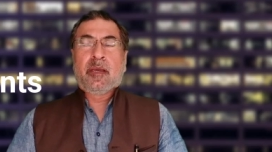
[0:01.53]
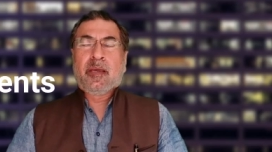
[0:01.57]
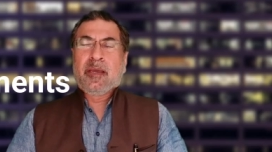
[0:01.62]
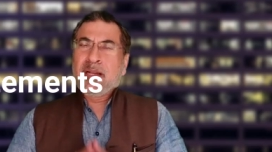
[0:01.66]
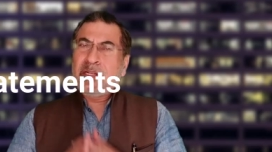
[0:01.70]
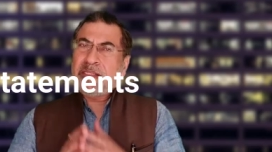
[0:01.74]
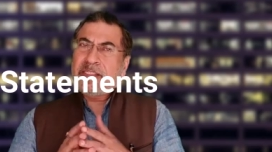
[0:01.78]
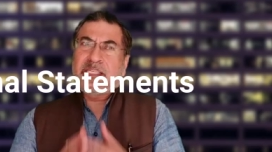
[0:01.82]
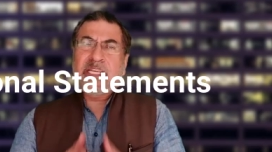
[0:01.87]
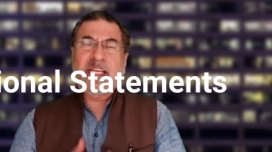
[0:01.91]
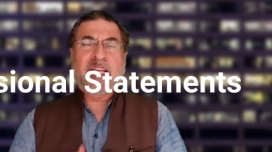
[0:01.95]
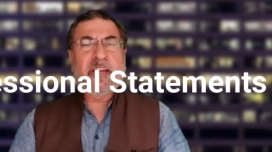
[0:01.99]
In
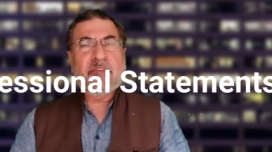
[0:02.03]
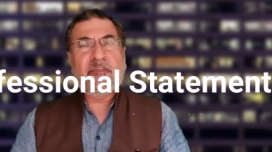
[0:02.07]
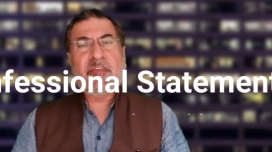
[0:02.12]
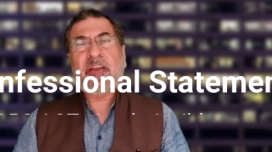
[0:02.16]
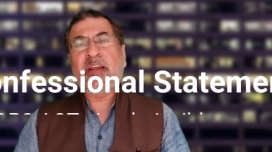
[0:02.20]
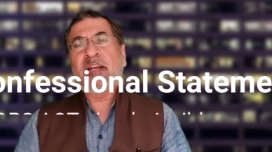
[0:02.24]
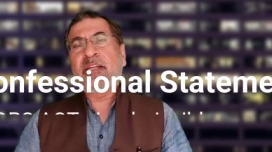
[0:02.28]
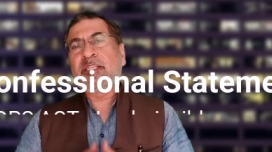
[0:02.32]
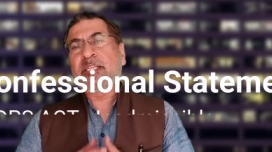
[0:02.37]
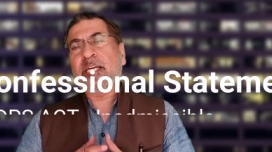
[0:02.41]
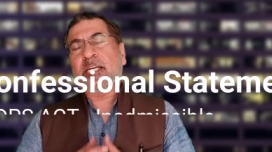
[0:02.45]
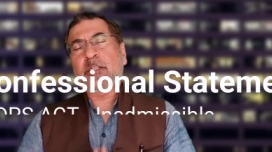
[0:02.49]
a
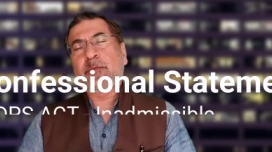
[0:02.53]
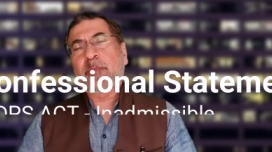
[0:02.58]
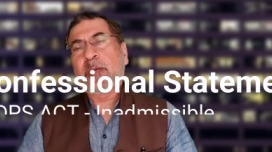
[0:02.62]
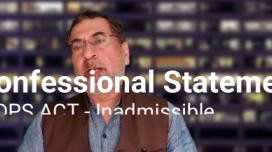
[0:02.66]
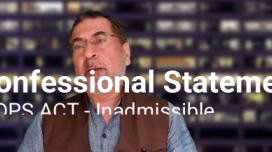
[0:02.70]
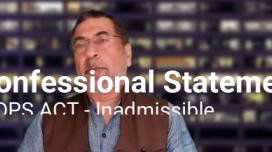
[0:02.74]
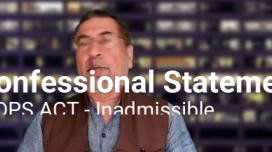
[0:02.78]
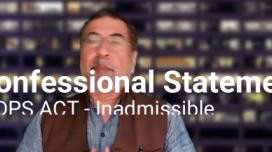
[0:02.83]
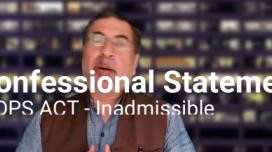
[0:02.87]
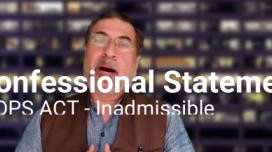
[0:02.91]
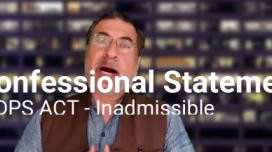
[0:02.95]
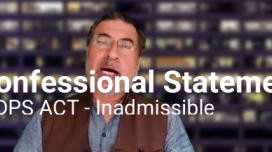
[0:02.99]
significant
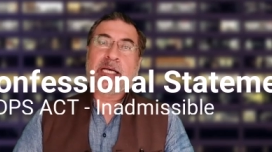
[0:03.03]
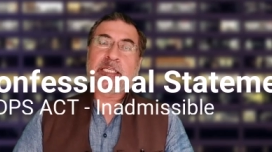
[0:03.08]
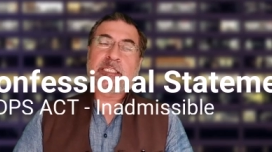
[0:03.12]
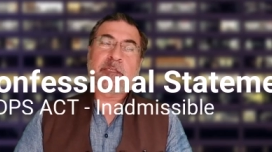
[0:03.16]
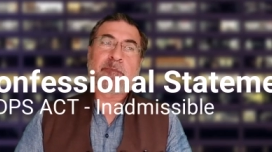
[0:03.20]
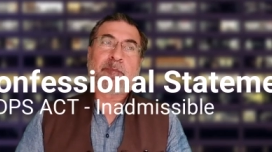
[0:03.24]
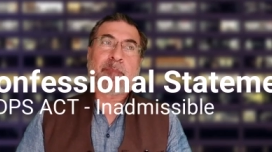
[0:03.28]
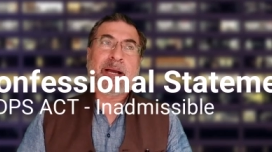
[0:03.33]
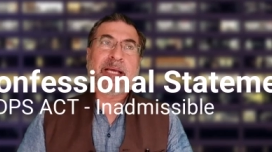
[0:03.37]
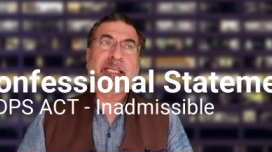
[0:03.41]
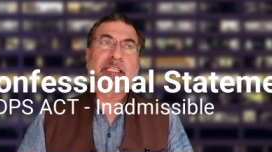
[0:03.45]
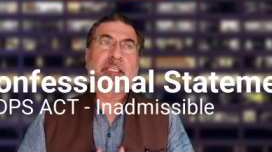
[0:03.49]
judgment
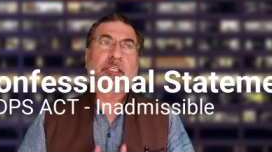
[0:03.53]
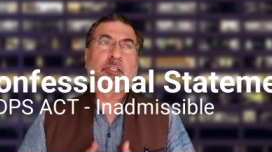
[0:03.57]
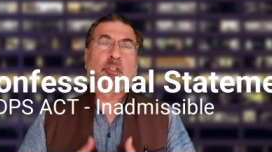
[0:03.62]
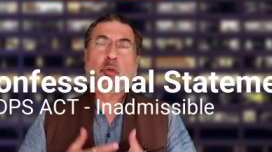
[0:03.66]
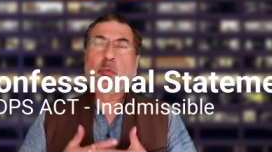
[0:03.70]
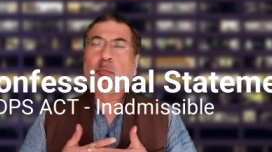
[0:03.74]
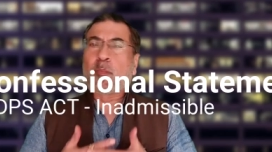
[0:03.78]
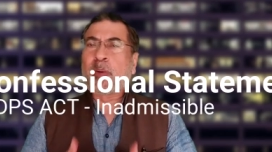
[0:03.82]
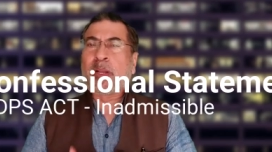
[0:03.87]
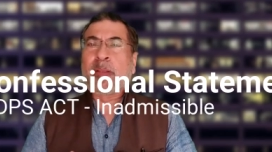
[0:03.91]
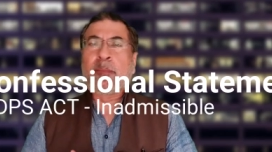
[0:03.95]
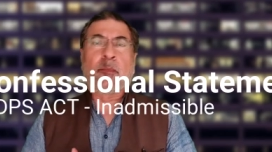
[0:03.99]
passed by the
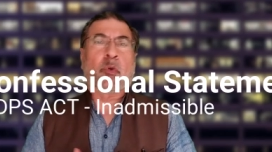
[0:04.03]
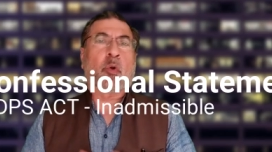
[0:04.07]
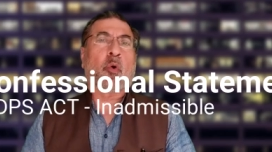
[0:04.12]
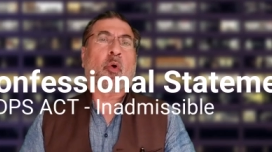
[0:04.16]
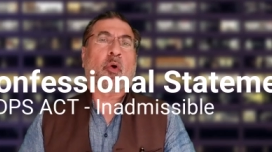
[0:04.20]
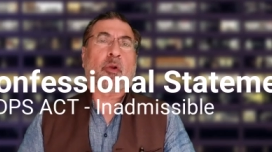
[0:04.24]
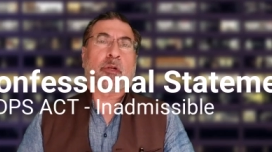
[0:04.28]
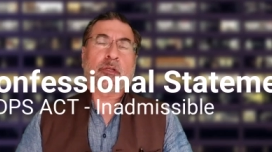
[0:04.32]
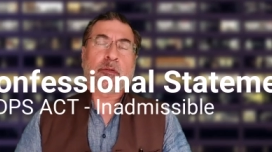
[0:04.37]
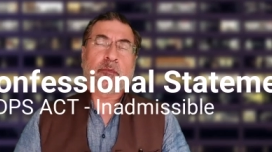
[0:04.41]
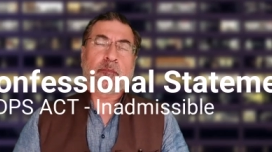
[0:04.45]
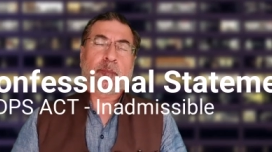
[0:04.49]
Supreme
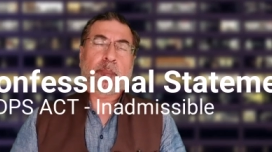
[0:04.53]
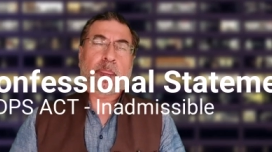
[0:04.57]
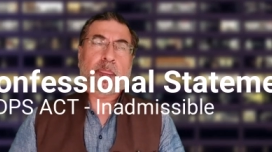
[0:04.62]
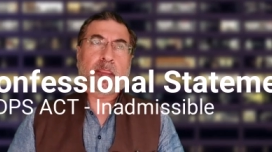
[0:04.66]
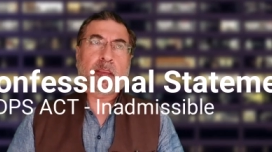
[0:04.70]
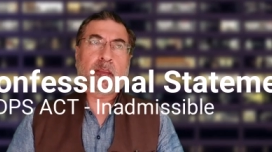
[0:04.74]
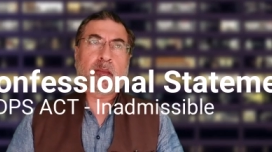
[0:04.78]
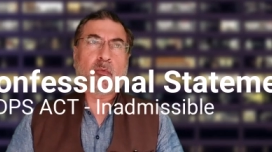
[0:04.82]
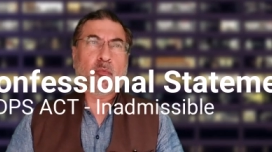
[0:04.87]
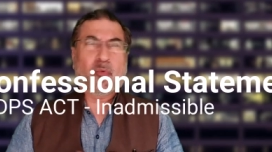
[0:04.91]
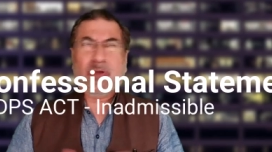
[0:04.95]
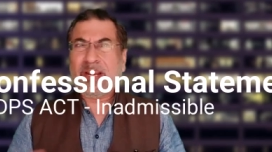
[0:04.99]
Court
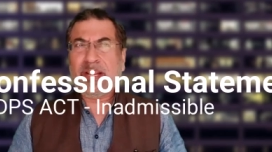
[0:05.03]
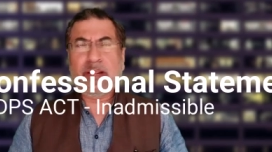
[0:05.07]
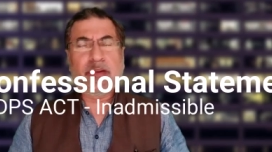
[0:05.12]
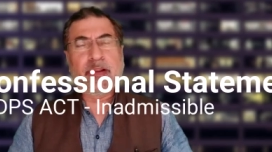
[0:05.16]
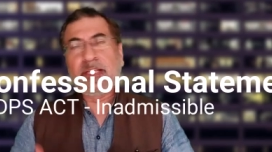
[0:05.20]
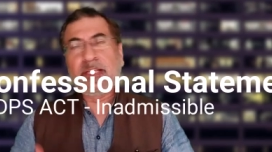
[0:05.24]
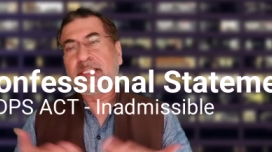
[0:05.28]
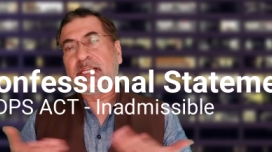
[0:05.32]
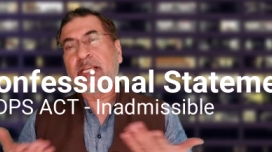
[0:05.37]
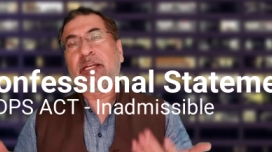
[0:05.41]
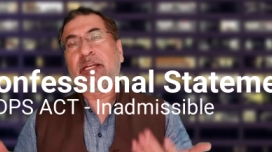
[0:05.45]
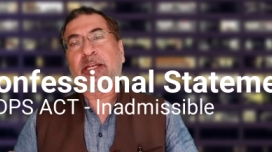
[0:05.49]
very
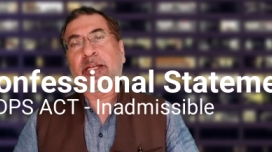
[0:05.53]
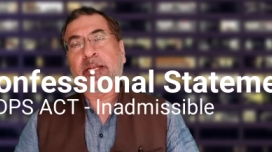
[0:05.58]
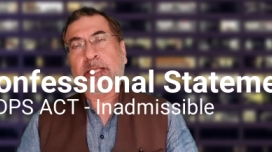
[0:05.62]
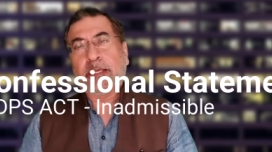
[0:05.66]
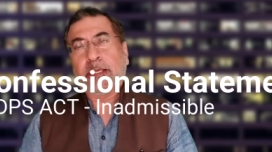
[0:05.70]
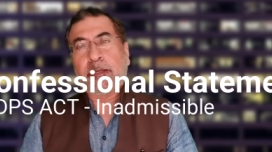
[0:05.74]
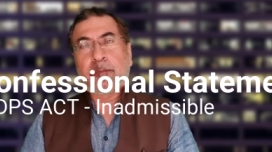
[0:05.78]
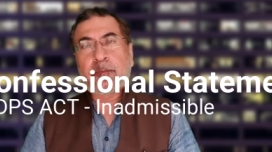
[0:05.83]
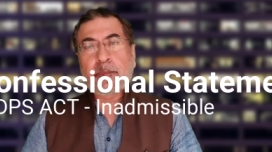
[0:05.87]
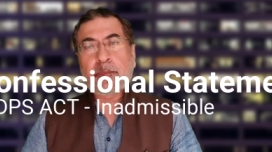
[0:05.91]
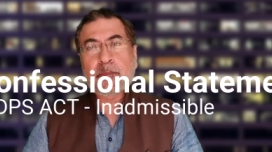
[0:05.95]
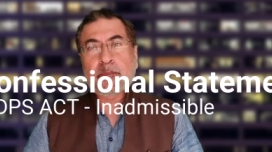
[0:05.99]

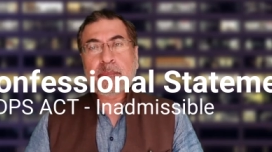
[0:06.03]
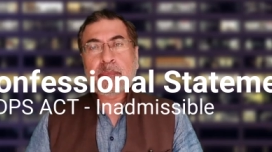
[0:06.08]
recently,